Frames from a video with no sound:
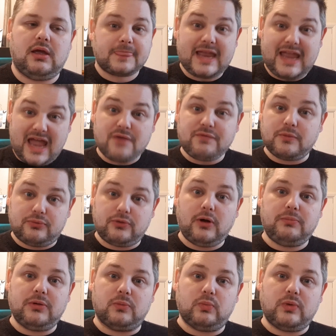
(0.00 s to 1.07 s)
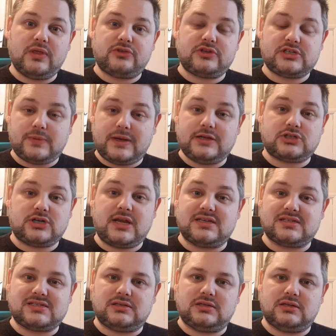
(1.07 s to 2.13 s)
they have a problem with sweet treats